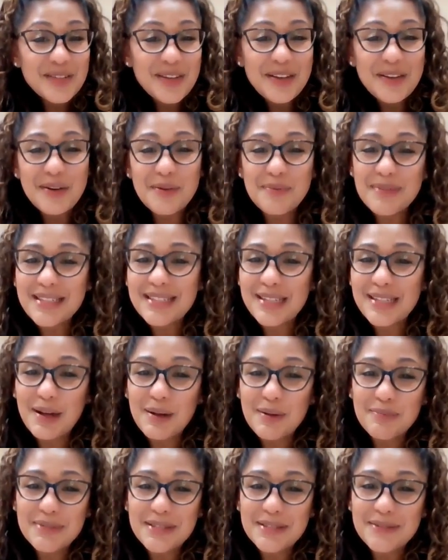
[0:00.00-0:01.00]
So, I hope this
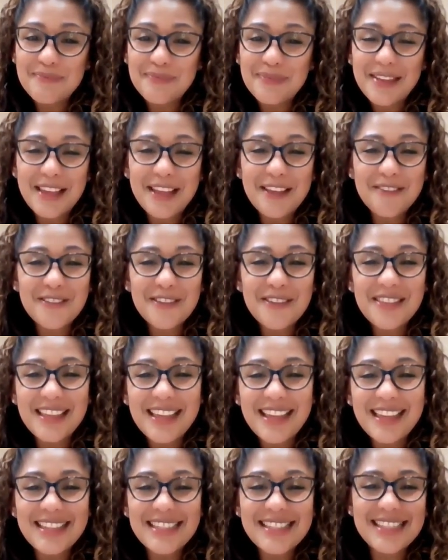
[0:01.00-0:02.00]
helped. If you
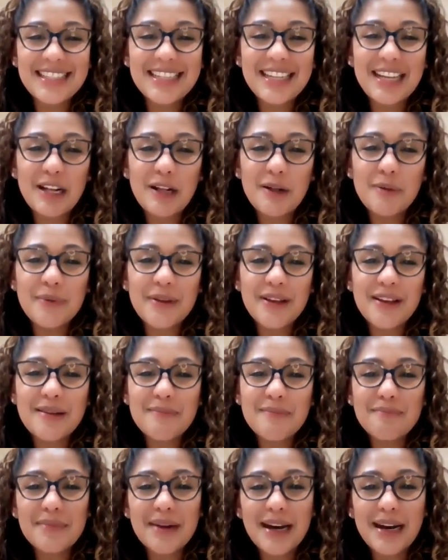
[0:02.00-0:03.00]
think this could help
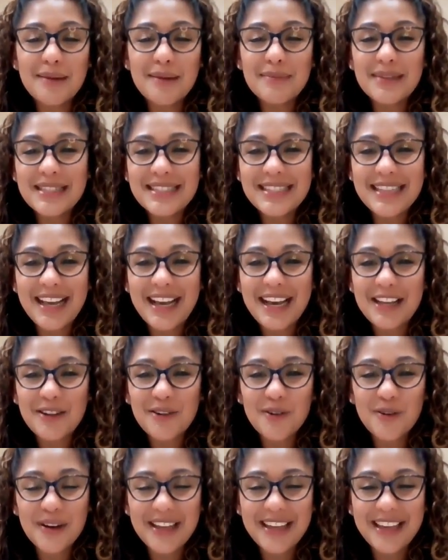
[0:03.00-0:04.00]
a mom,
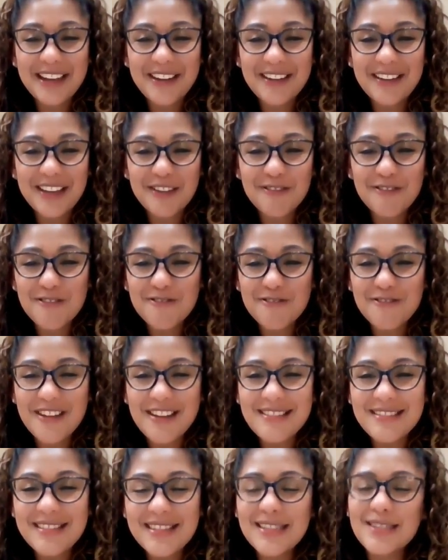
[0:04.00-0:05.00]
dad, or caregiver
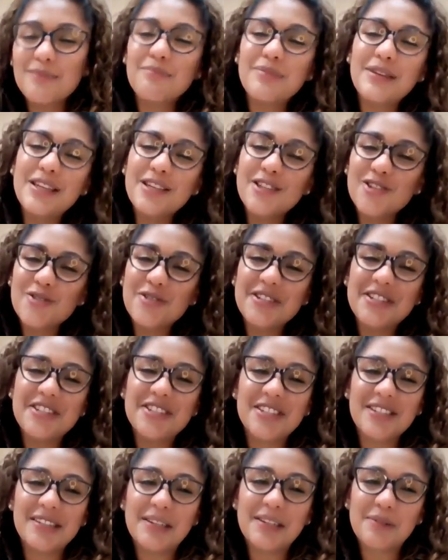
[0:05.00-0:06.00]
friend, be sure to
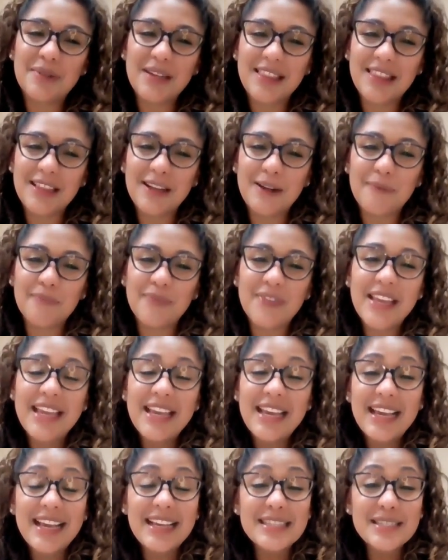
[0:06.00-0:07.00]
share it with them
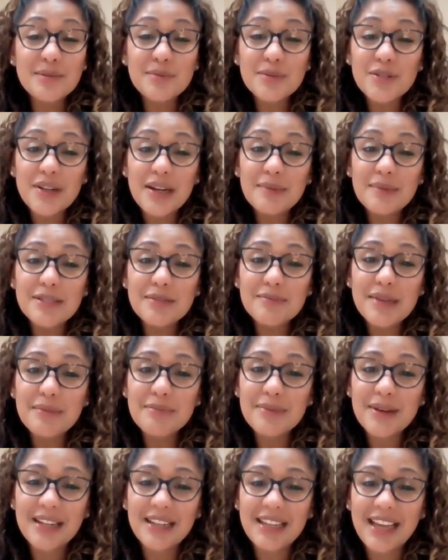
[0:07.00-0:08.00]
and subscribe to
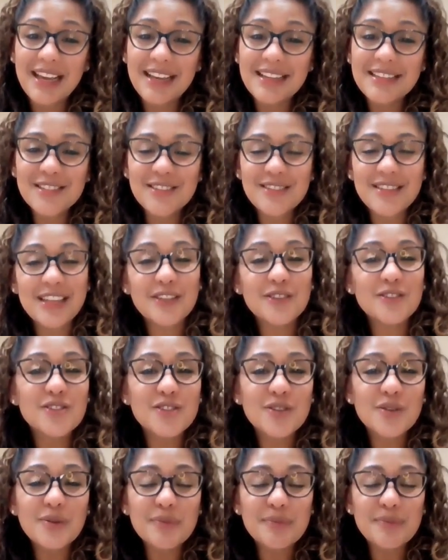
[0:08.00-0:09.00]
my podcast so that you
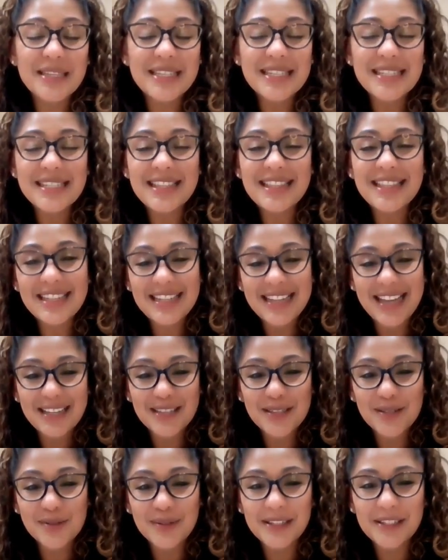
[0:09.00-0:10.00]
don't miss the
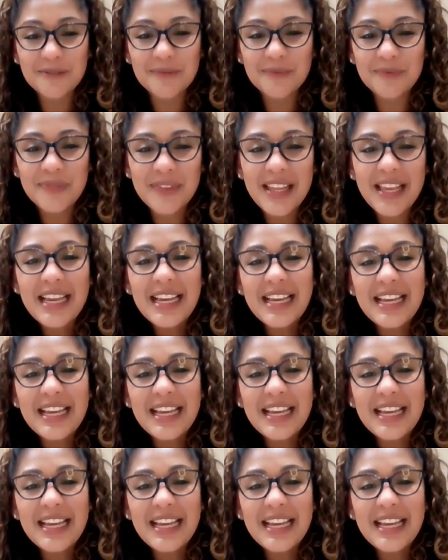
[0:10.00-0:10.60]
next one.